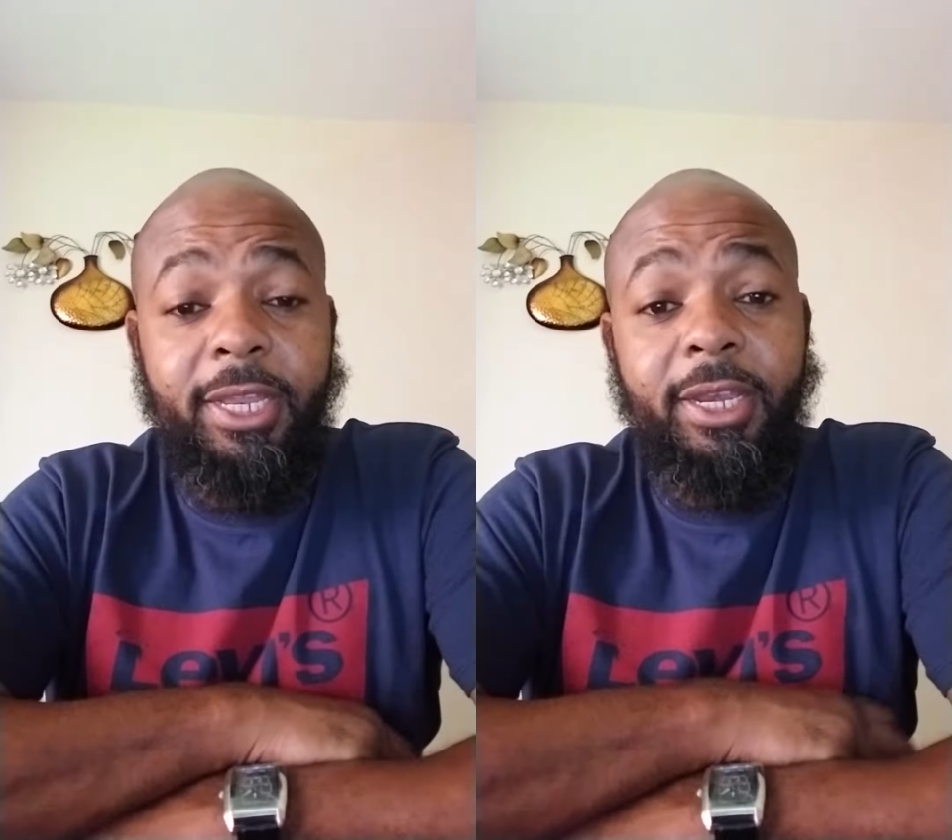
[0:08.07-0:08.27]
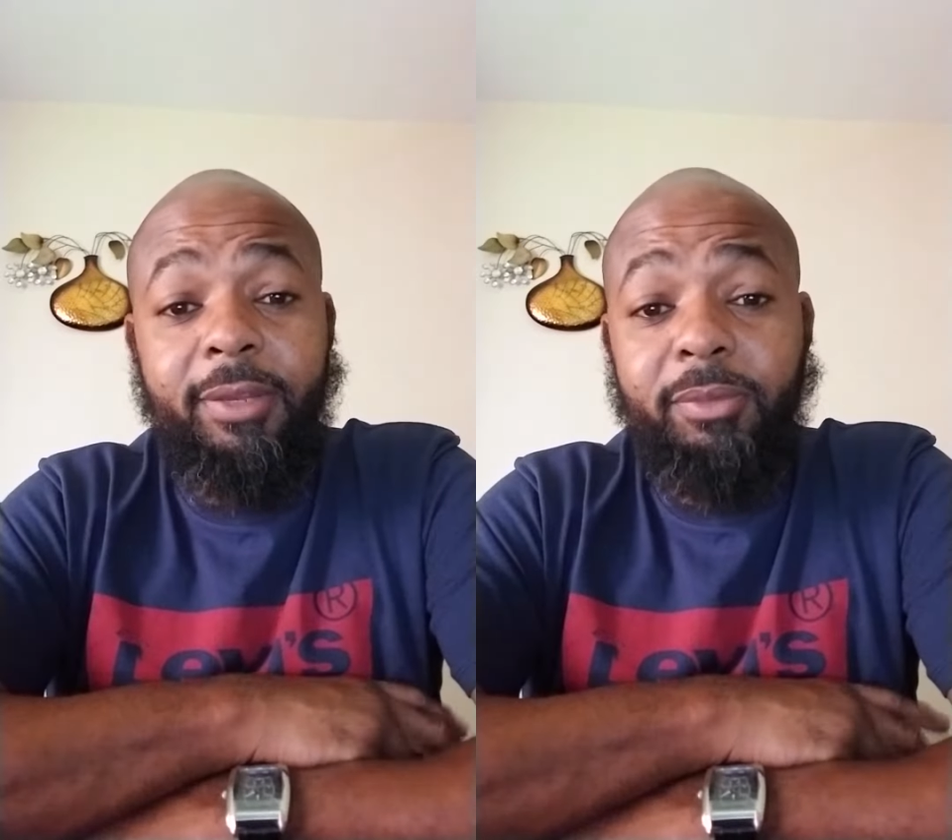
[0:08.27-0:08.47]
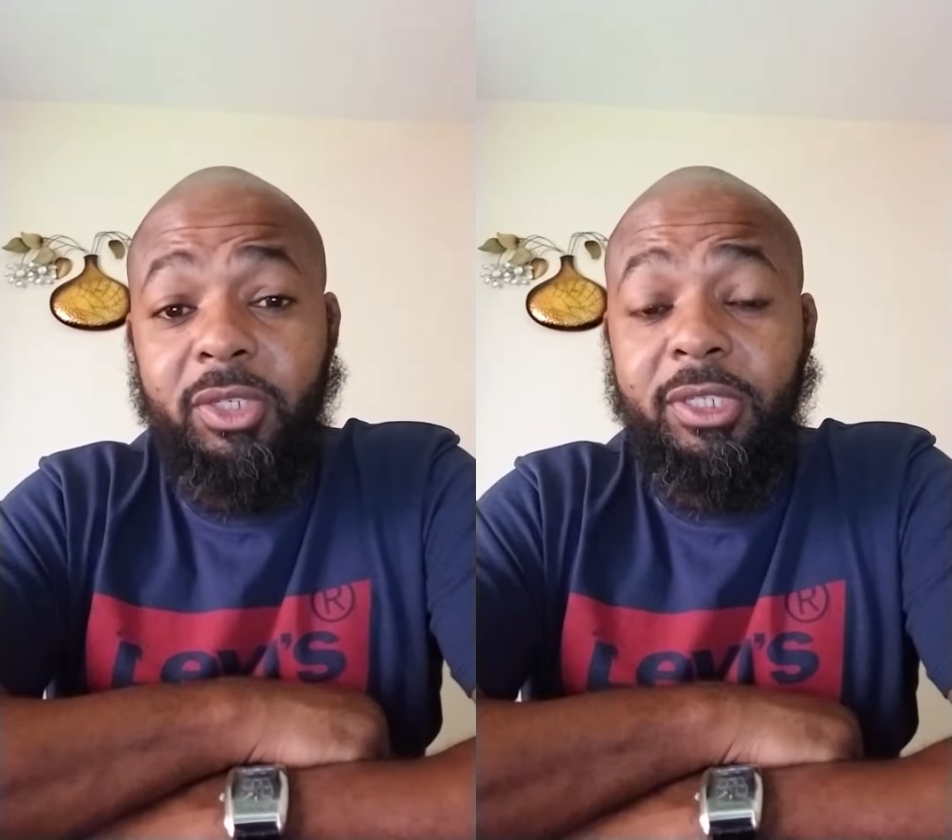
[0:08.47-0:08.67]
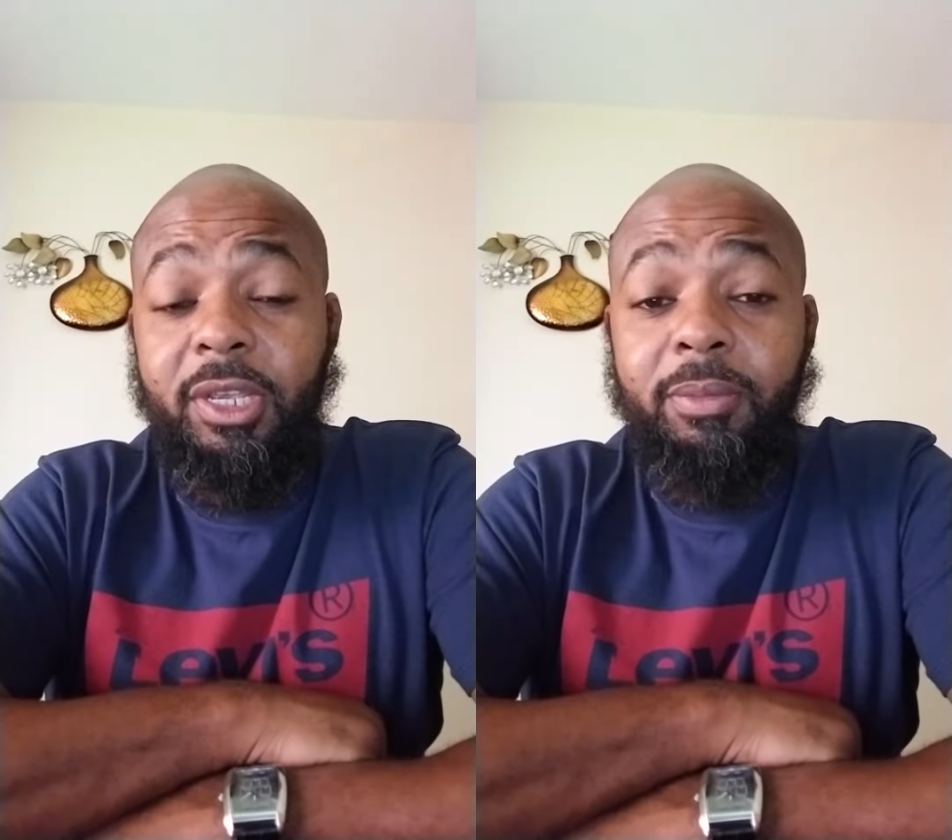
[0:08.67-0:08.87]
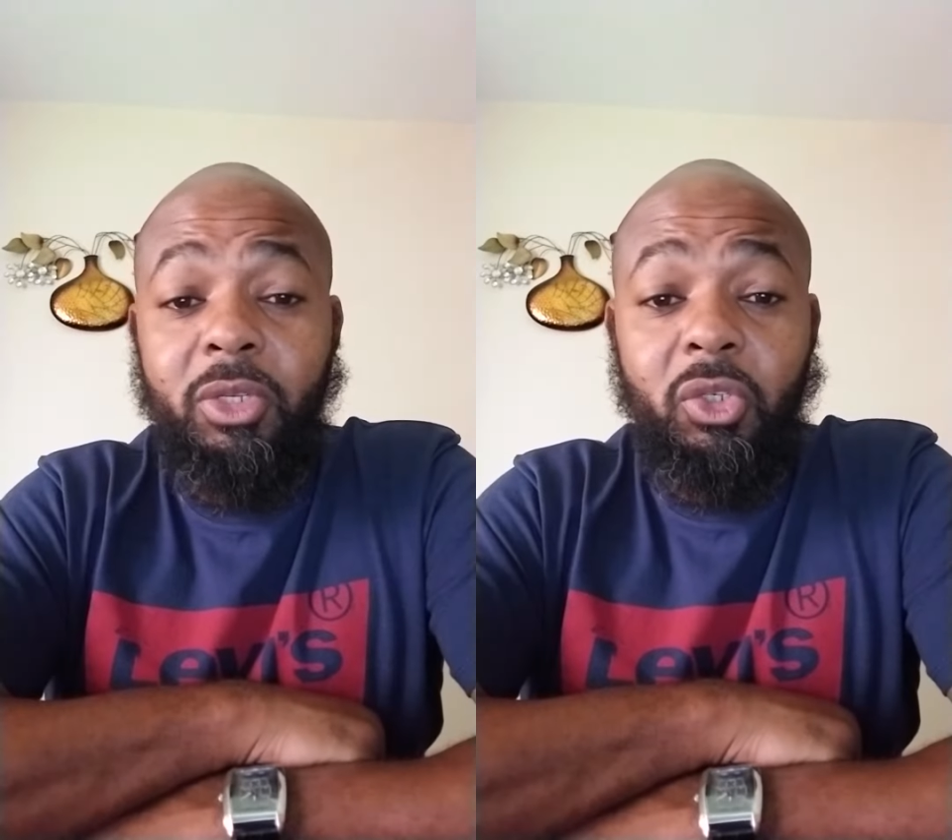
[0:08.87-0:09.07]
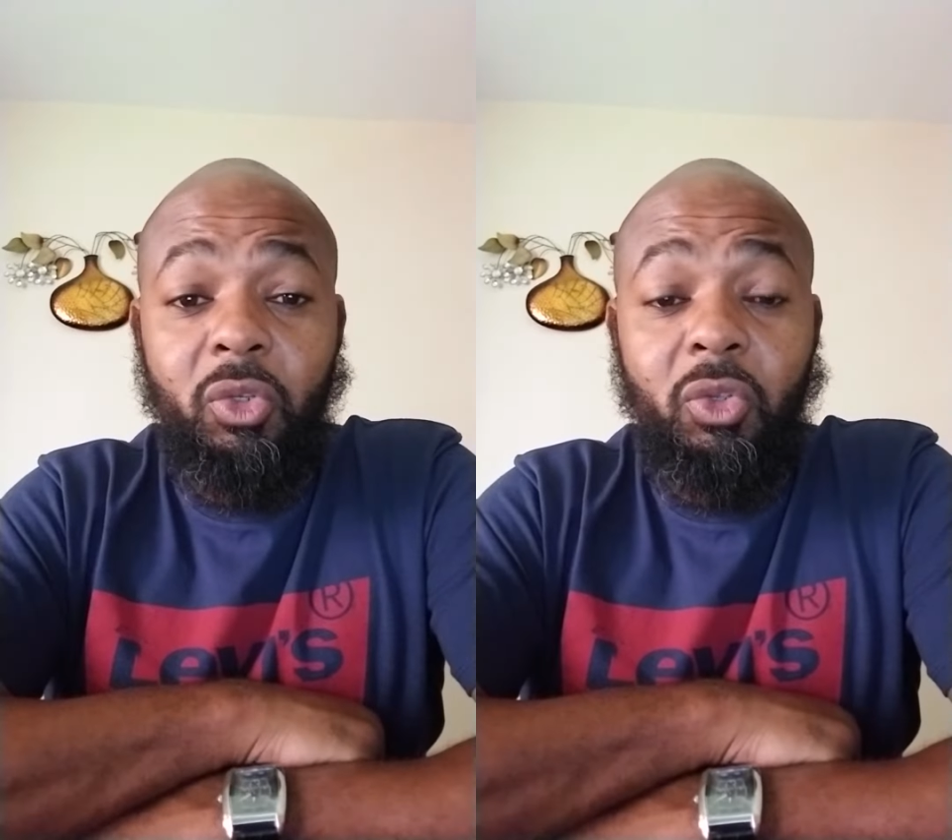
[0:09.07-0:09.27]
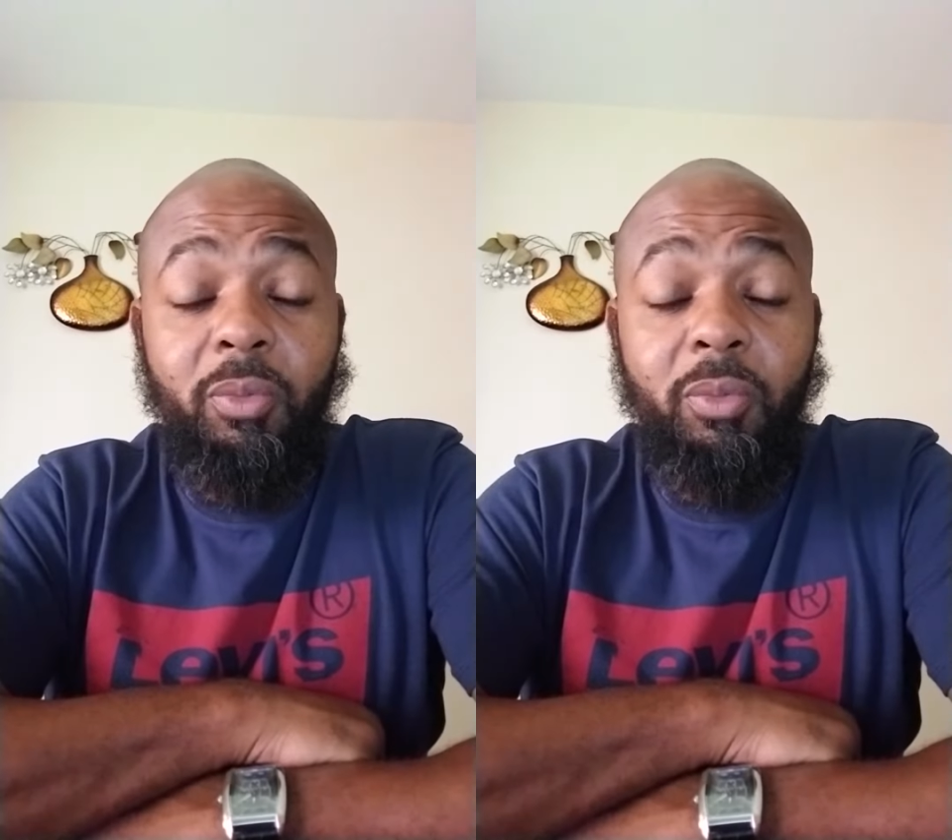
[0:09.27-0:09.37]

And I'm just coming to you.